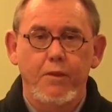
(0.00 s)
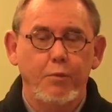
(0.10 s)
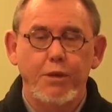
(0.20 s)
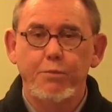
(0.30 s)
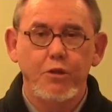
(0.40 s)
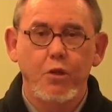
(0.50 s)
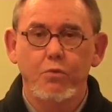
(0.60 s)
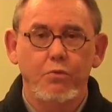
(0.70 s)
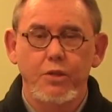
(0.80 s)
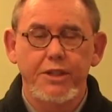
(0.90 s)
That people
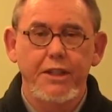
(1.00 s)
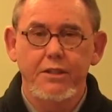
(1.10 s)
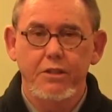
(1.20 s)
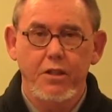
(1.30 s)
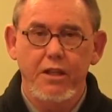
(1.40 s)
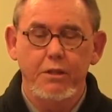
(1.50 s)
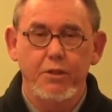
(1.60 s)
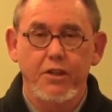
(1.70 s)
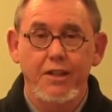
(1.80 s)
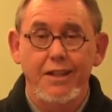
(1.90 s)
don't really get to talk
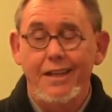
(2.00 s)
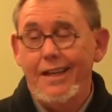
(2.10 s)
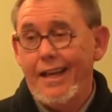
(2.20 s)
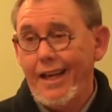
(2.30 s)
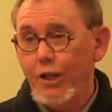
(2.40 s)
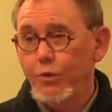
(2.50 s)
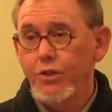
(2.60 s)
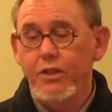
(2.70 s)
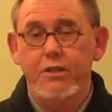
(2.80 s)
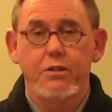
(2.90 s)
about it. And
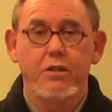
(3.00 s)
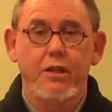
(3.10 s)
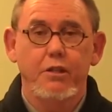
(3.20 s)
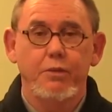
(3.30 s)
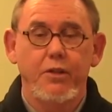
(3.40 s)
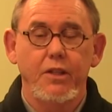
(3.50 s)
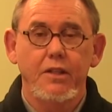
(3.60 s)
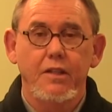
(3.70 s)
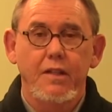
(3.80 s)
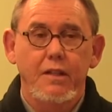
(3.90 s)
when you get to talk about
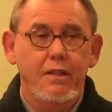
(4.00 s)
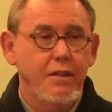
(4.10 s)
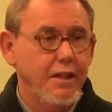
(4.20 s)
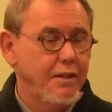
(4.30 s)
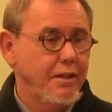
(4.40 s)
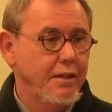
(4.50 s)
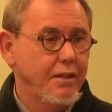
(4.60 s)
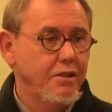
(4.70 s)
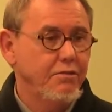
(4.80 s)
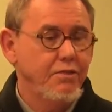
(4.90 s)
it, that
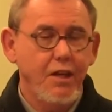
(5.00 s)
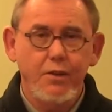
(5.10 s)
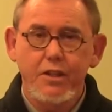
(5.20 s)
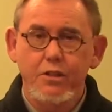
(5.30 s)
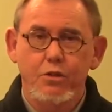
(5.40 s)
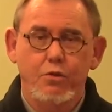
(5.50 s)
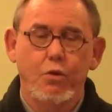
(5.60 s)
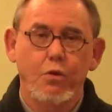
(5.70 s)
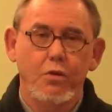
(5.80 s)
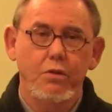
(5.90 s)
there's a very
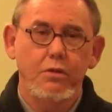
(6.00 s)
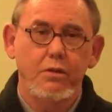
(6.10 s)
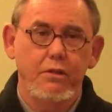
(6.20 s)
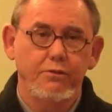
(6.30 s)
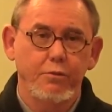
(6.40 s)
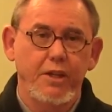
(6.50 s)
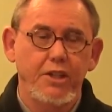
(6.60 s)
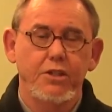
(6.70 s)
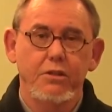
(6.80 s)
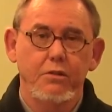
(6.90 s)
controlled
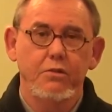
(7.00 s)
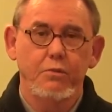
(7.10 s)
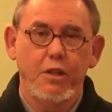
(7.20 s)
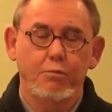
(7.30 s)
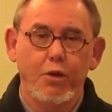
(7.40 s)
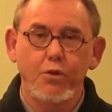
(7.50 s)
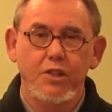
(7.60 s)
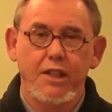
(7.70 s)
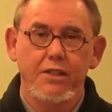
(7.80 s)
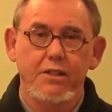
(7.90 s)
information
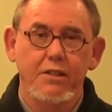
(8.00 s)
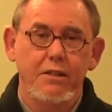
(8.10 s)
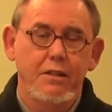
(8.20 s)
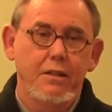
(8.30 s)
process.